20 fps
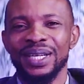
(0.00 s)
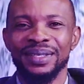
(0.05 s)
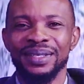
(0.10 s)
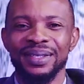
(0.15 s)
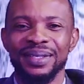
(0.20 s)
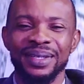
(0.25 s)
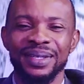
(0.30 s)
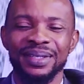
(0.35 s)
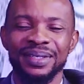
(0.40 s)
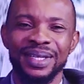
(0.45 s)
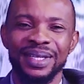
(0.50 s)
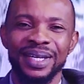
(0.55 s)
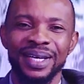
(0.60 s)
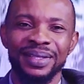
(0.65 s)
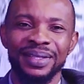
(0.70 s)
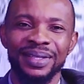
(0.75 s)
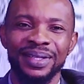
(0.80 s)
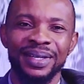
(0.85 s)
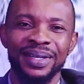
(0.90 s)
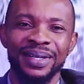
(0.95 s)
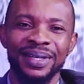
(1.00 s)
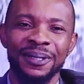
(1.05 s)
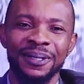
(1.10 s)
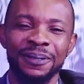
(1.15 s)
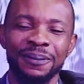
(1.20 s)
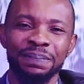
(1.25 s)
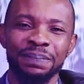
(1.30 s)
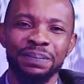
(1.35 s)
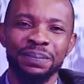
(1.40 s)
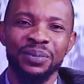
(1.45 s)
Yes. And
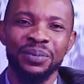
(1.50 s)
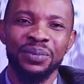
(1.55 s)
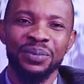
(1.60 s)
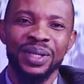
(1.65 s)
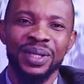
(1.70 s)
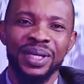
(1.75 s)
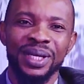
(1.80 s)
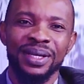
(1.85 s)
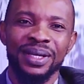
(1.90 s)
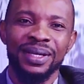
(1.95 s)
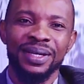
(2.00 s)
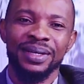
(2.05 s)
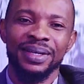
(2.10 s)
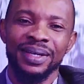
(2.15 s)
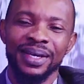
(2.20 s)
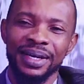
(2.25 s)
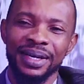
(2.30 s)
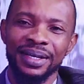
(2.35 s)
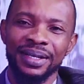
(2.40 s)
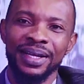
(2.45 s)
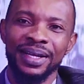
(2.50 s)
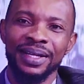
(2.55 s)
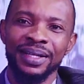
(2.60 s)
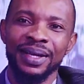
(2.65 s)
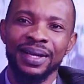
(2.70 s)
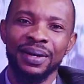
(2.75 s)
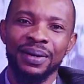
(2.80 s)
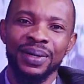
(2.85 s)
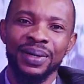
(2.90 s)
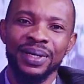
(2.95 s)
hearing that
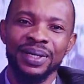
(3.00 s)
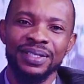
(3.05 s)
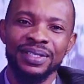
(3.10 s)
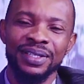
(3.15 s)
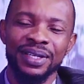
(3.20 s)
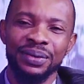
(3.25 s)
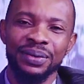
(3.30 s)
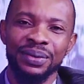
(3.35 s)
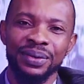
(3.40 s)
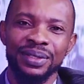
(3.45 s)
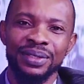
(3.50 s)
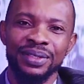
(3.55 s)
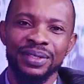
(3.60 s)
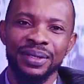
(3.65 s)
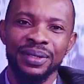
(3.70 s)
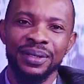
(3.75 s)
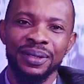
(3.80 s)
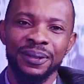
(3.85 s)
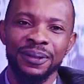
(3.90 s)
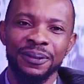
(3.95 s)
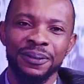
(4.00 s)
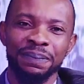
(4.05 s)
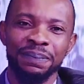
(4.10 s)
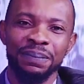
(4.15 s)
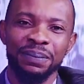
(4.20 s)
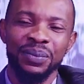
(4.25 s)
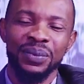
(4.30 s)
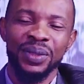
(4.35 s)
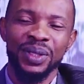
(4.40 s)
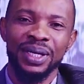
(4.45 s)
our security
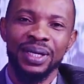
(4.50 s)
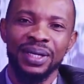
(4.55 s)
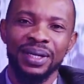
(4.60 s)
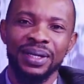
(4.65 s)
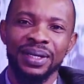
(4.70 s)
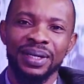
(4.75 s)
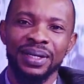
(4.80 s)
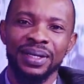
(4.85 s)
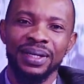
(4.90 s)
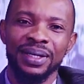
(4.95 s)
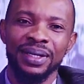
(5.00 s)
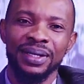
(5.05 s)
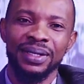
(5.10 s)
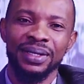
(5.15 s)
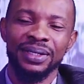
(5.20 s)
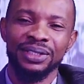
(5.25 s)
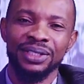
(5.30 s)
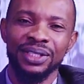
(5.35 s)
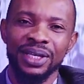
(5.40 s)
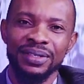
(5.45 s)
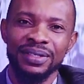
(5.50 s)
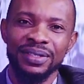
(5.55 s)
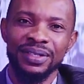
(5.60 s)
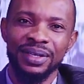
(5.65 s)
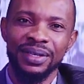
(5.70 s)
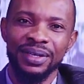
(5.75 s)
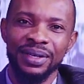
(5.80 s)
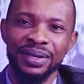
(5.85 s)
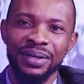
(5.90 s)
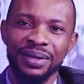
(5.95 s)

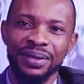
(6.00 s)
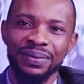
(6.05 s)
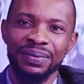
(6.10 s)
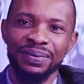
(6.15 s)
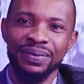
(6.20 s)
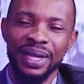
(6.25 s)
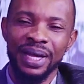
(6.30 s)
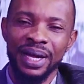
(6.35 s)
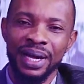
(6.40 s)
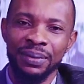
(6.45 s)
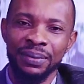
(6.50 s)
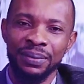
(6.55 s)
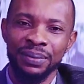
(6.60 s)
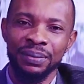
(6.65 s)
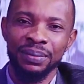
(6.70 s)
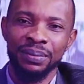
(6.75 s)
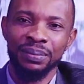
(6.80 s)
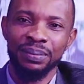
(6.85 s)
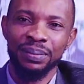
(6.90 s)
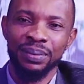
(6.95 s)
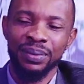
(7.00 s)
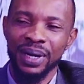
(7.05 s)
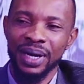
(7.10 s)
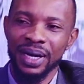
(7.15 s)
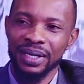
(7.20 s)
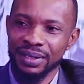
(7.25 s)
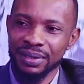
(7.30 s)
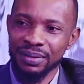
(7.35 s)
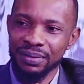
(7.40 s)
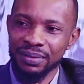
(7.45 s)
agency is now
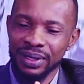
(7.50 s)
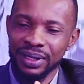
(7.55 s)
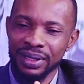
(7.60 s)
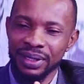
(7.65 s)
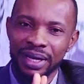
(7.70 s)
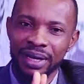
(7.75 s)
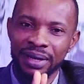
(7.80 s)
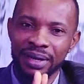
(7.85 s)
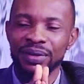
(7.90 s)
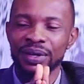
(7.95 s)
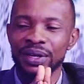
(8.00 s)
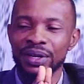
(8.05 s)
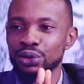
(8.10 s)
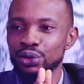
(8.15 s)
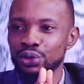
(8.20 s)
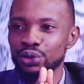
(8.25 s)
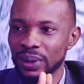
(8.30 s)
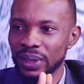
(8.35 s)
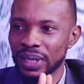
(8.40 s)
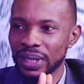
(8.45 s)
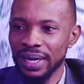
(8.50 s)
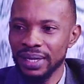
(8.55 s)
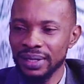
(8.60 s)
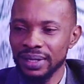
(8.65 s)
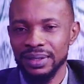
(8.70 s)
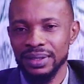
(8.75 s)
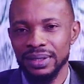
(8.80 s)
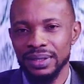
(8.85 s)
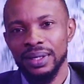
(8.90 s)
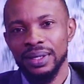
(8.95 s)
proactively diving into
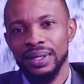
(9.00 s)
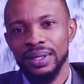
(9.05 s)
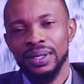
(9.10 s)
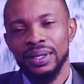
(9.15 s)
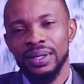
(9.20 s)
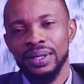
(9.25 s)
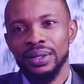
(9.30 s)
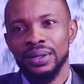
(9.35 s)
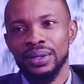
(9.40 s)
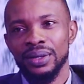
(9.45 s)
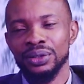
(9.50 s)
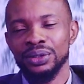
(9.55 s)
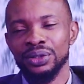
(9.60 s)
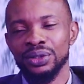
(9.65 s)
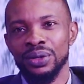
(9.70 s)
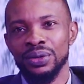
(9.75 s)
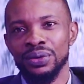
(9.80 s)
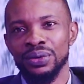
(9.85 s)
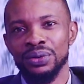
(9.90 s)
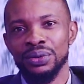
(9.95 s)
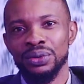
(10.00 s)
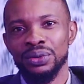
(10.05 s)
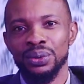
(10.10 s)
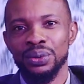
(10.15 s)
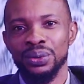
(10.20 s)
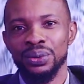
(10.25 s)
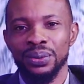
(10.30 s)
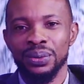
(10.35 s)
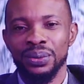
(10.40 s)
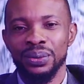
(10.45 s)
that, not just
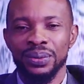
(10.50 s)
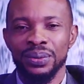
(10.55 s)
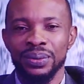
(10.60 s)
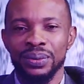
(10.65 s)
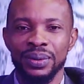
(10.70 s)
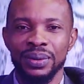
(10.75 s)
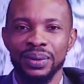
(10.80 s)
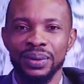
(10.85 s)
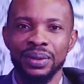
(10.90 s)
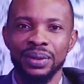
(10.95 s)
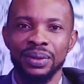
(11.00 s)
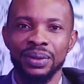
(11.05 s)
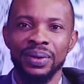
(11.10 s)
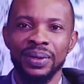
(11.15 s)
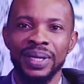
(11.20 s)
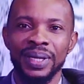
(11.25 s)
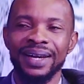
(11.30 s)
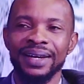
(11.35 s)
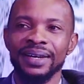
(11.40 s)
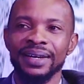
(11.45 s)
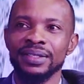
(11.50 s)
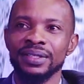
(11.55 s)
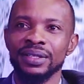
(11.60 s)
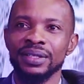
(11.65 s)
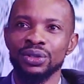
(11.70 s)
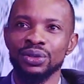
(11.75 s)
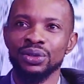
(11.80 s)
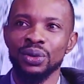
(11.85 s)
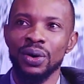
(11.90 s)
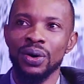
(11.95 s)
to narrate
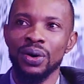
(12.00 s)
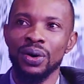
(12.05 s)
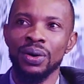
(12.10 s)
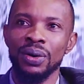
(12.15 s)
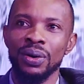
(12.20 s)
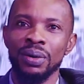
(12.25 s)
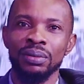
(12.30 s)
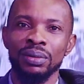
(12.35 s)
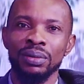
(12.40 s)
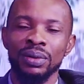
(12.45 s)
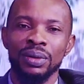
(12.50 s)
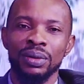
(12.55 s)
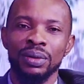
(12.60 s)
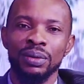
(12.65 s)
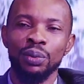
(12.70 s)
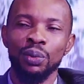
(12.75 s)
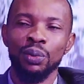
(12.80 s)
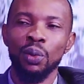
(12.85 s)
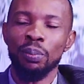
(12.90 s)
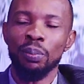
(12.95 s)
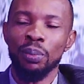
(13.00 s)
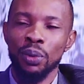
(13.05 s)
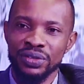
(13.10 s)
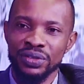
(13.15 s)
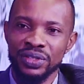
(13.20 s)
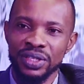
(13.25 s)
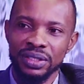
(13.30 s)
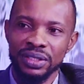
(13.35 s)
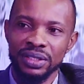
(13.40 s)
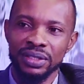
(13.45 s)
it or
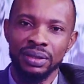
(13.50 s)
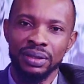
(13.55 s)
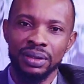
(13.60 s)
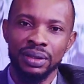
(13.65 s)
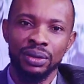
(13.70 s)
propose it,